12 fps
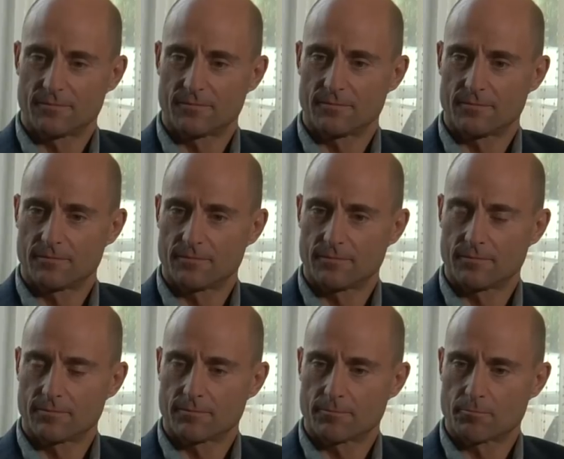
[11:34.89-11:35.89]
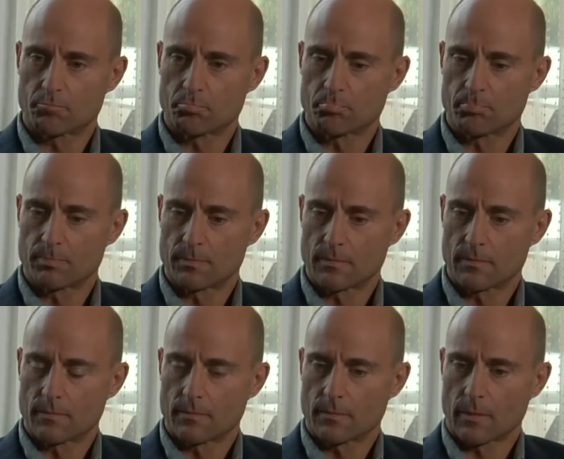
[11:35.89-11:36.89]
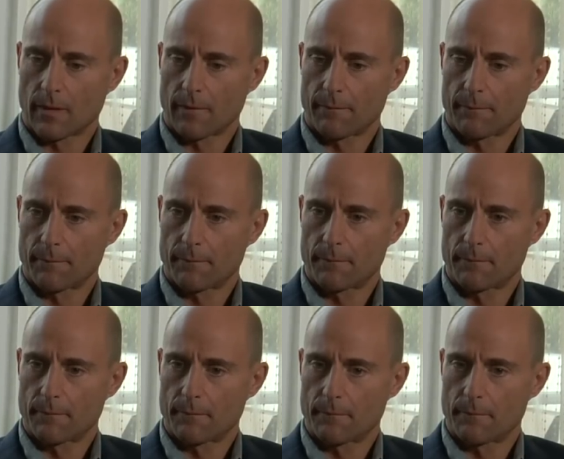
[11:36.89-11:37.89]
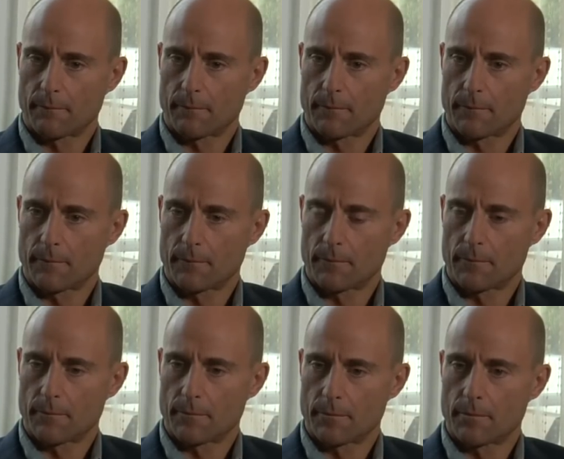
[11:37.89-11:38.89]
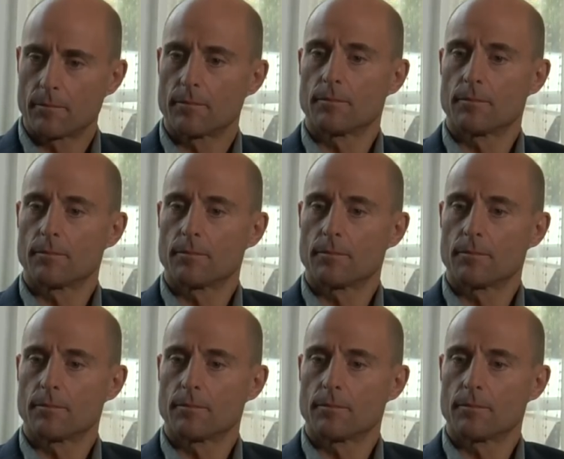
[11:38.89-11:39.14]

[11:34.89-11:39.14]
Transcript: (silent)